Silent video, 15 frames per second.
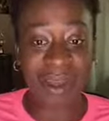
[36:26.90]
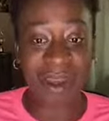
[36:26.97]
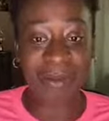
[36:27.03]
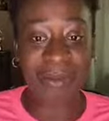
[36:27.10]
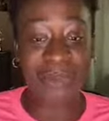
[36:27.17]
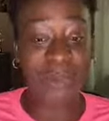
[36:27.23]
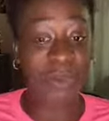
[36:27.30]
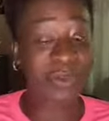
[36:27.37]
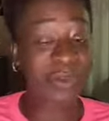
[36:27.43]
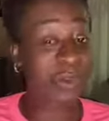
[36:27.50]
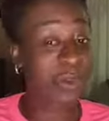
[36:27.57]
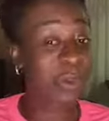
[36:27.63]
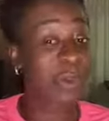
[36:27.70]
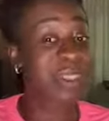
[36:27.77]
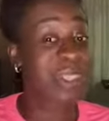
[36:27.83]
So for
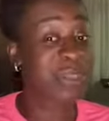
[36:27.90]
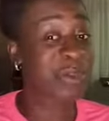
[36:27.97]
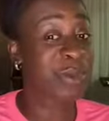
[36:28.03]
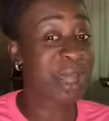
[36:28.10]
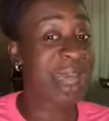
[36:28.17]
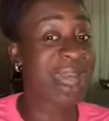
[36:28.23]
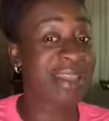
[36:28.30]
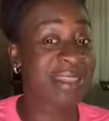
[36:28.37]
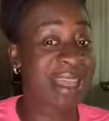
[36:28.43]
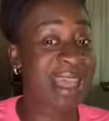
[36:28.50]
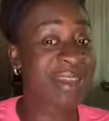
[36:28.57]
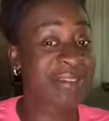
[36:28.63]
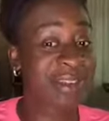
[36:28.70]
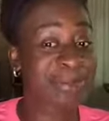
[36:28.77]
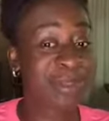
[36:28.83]
those that that
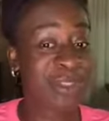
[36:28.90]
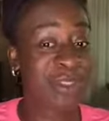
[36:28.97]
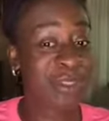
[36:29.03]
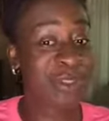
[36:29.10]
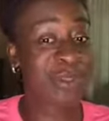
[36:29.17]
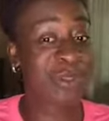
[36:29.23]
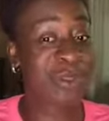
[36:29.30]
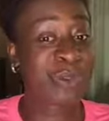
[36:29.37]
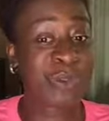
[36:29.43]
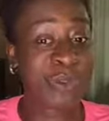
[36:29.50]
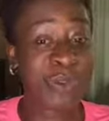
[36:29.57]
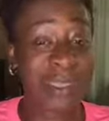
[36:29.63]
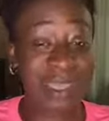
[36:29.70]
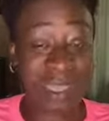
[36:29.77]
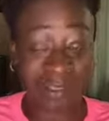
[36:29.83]
have commissioned you to do
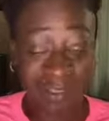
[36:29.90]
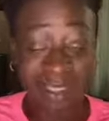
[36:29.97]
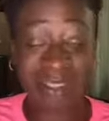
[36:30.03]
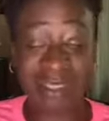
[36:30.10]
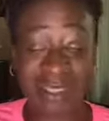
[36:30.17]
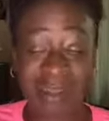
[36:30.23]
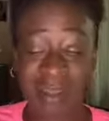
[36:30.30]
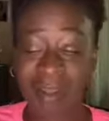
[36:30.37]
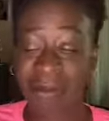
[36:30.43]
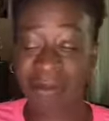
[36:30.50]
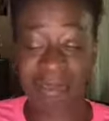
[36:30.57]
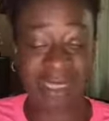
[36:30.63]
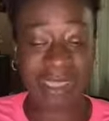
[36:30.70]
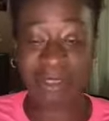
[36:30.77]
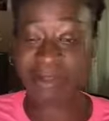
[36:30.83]
it, and I've seen them,
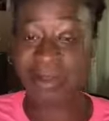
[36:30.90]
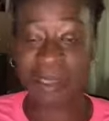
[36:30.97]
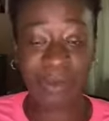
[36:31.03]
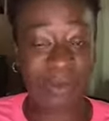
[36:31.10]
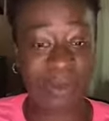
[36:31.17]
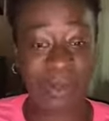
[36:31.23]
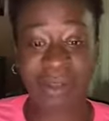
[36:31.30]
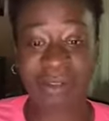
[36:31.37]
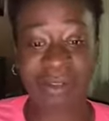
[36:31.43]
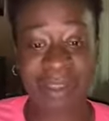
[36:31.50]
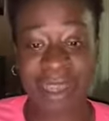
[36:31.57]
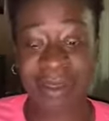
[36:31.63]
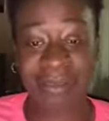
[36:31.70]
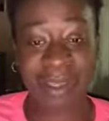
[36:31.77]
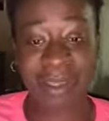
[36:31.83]
like, great work on
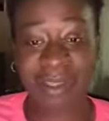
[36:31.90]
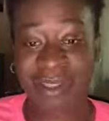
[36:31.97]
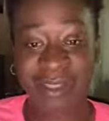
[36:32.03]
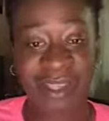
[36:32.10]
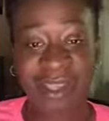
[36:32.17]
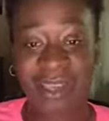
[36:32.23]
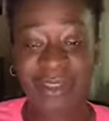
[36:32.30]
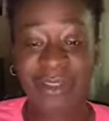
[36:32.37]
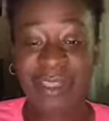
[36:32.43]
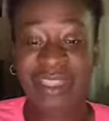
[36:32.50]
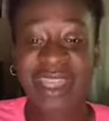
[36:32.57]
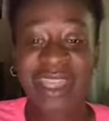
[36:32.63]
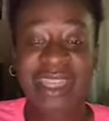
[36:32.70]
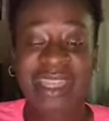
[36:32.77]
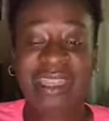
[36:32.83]
that, because there's
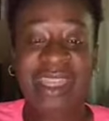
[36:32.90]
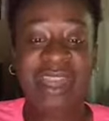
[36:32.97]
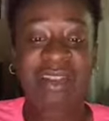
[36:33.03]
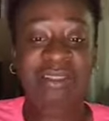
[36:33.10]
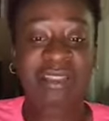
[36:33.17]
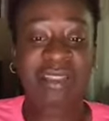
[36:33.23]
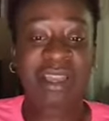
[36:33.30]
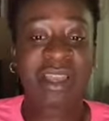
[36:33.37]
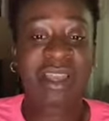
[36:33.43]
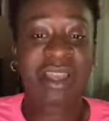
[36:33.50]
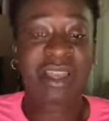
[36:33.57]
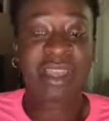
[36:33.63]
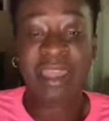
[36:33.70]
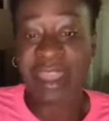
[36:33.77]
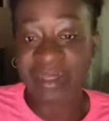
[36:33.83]
nothing else
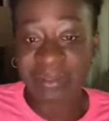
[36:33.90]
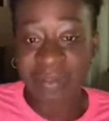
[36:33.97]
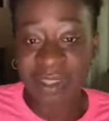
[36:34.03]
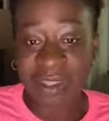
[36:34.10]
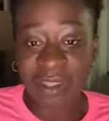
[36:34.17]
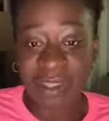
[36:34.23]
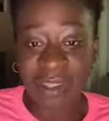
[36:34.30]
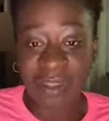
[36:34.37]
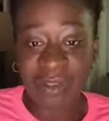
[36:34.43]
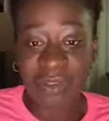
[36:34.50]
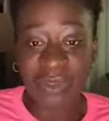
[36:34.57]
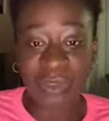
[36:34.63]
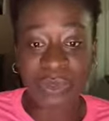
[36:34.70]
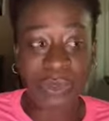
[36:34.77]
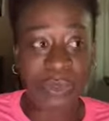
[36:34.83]
left
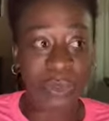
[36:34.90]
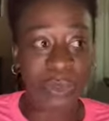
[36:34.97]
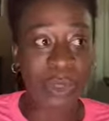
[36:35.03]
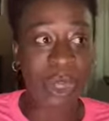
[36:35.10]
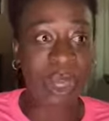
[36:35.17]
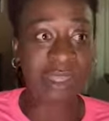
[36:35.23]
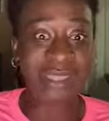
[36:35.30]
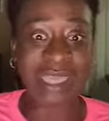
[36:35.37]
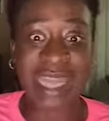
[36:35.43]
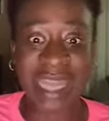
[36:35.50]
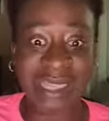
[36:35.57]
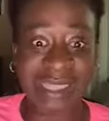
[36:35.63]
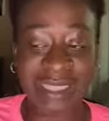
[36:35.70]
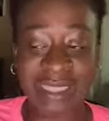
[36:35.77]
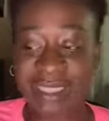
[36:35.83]
to
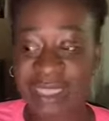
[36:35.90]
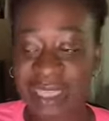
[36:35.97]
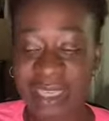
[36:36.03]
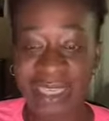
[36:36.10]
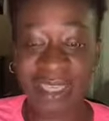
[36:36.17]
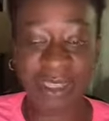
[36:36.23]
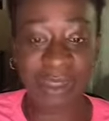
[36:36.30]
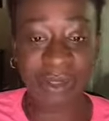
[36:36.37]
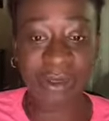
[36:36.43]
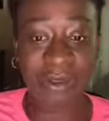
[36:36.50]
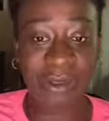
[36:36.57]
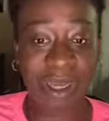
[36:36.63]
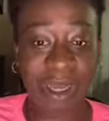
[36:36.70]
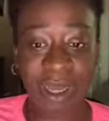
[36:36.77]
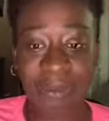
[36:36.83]
contact and say, hello,
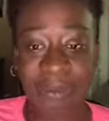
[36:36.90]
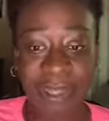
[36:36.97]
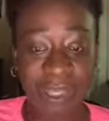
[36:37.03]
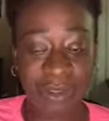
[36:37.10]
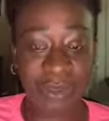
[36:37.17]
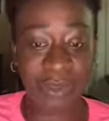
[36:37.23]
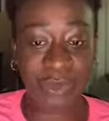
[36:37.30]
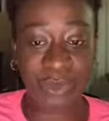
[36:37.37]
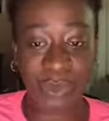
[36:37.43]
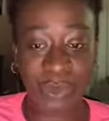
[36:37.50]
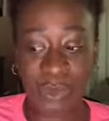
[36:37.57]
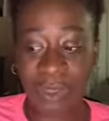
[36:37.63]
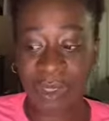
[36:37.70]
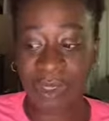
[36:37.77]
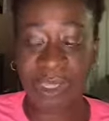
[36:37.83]
can you
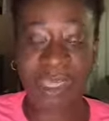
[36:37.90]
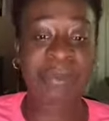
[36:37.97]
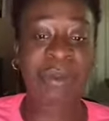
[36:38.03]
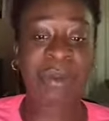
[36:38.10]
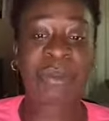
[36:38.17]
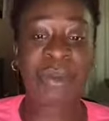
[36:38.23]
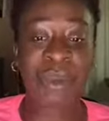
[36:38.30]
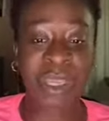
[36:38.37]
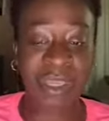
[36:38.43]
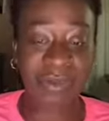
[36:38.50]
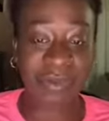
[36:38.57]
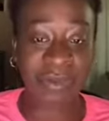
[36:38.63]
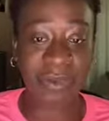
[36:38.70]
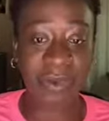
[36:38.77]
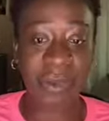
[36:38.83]
give me more
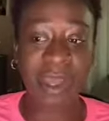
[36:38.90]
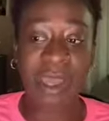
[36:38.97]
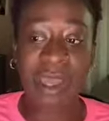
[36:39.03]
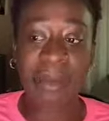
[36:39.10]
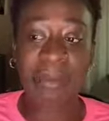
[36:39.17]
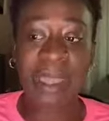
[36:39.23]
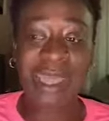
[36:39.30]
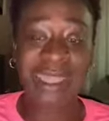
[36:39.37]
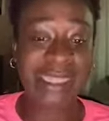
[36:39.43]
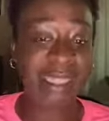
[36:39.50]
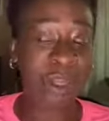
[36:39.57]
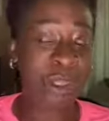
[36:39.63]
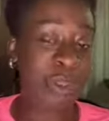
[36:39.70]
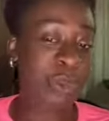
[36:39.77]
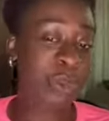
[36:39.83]
info? But I did
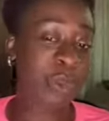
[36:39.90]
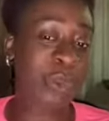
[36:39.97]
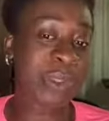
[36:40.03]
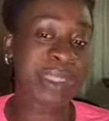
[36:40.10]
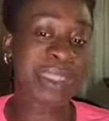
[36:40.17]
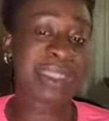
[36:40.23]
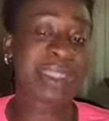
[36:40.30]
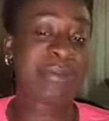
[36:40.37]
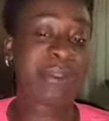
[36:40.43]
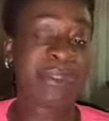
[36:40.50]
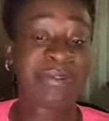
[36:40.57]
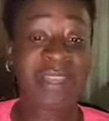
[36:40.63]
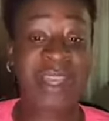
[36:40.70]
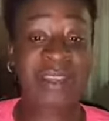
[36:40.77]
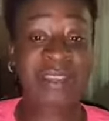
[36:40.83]
also notice that some of the
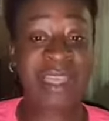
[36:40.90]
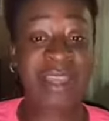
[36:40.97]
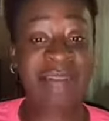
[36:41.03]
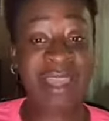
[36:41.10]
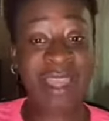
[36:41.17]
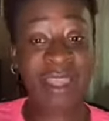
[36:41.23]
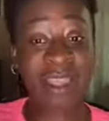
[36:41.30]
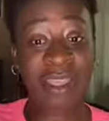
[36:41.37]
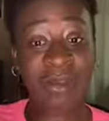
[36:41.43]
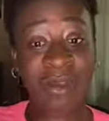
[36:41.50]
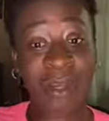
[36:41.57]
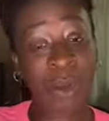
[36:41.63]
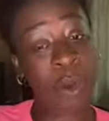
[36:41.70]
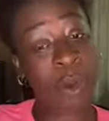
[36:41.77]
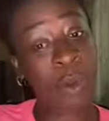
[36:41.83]
flyers have that QR
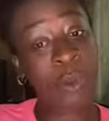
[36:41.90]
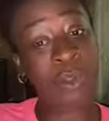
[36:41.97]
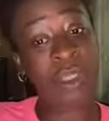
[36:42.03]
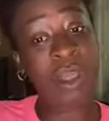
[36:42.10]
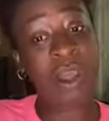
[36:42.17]
code